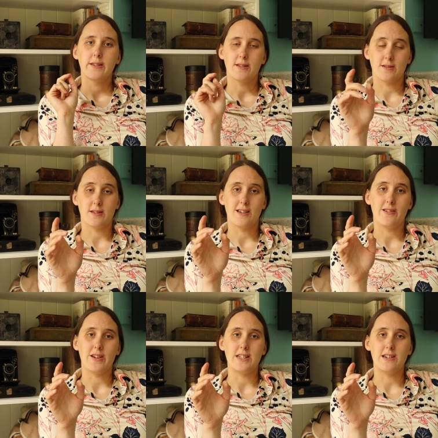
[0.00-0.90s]
There's a lot
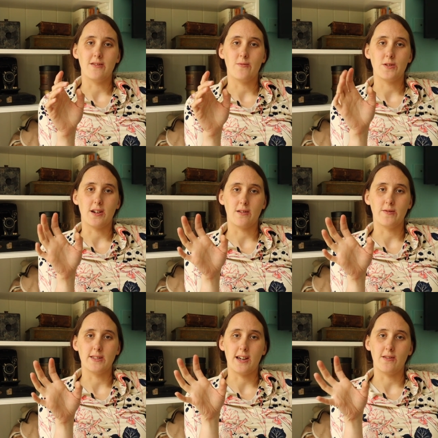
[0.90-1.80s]
of itinerant
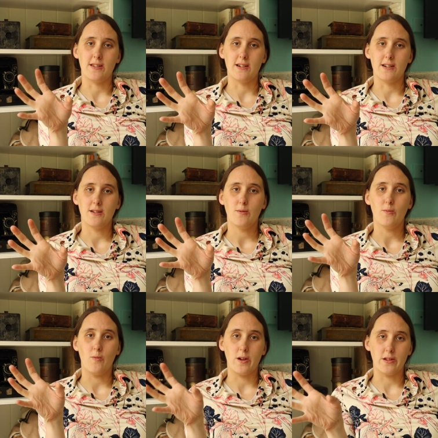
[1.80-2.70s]
photographers out there
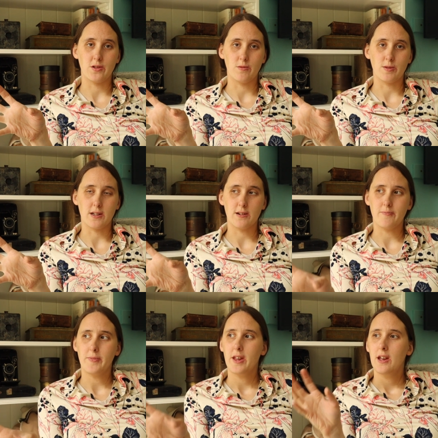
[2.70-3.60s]
where the troops are.
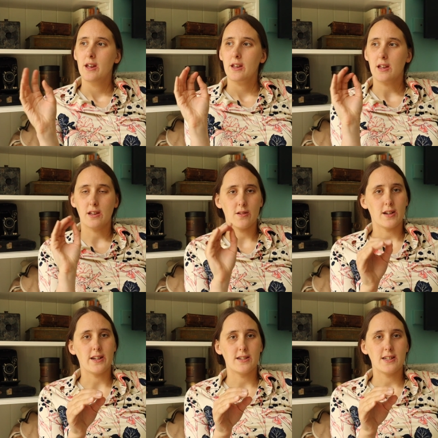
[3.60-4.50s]
You can go
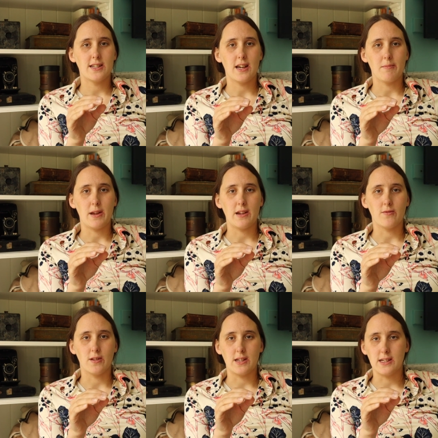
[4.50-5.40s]
get your tintype made
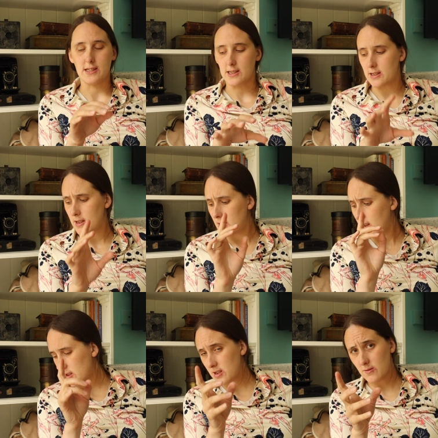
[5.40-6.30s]
really easily.
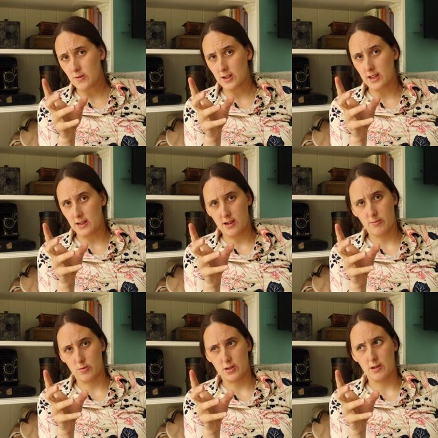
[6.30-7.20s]
You don't want to get an
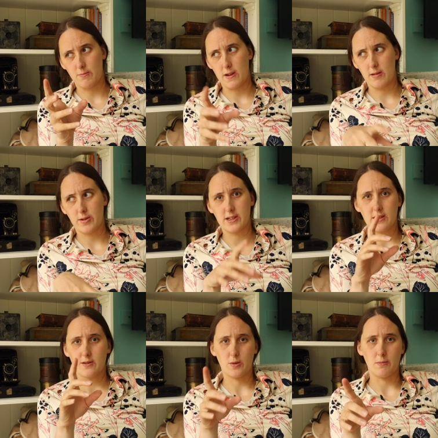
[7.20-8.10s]
ambrotype made because
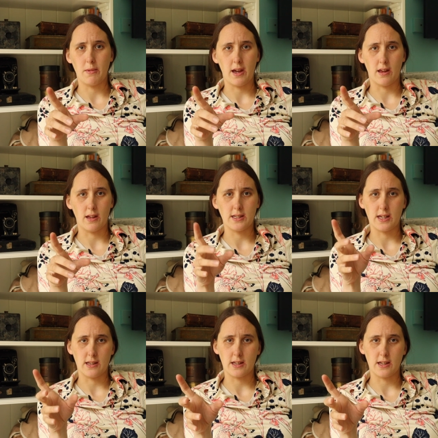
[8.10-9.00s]
you don't want to mail a
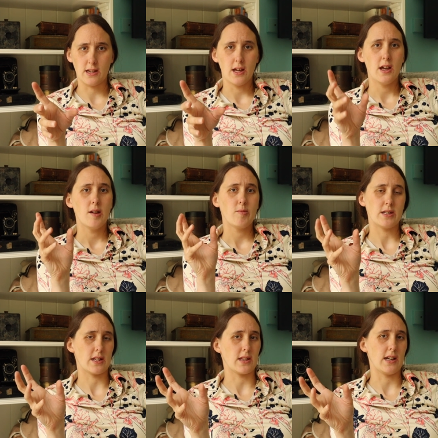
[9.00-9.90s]
delicate
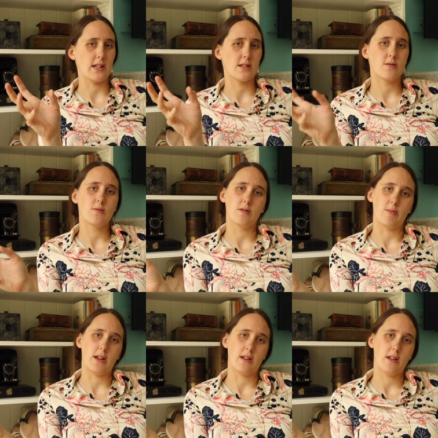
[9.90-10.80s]
piece of glass through the
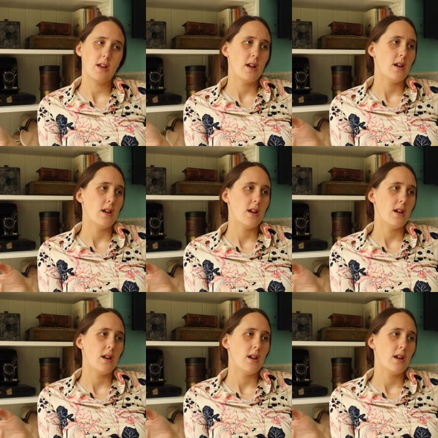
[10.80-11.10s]
mail